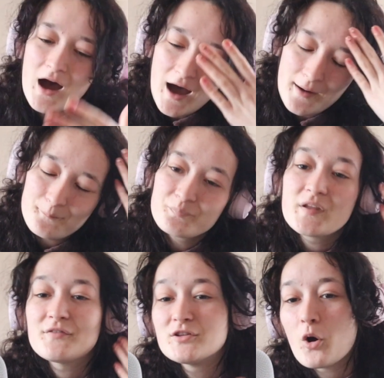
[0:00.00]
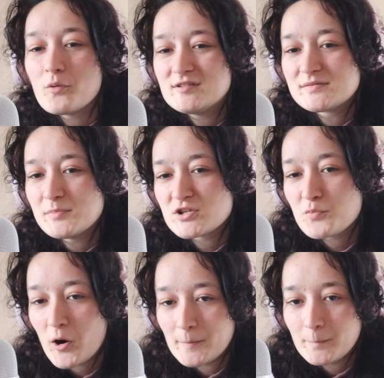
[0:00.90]
Um, even though it's much
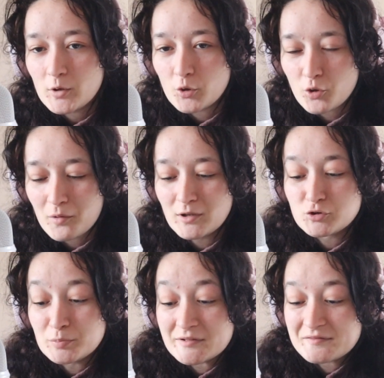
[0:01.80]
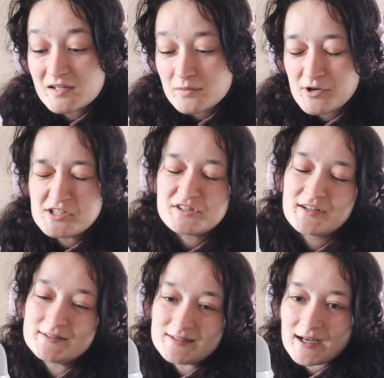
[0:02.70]
more, you know, normal to believe that someone is
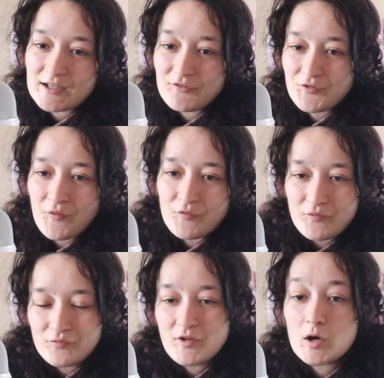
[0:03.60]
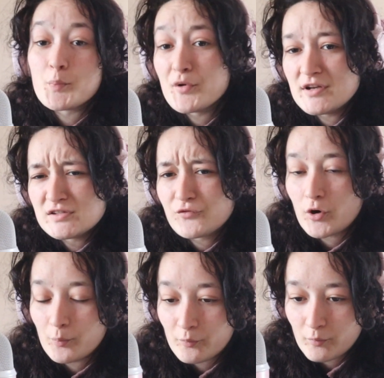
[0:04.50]
a detective than they're a prince
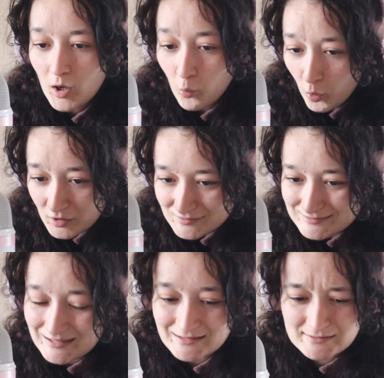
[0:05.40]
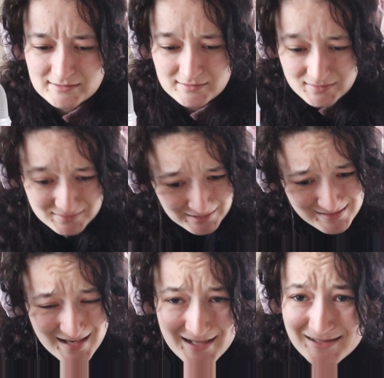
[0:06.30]
from a world that
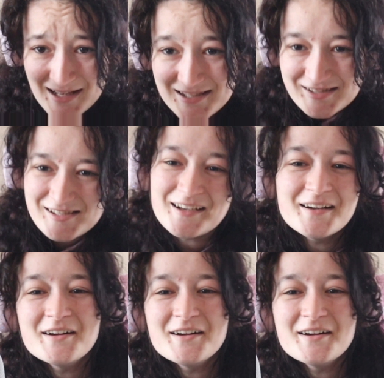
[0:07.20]
doesn't exist.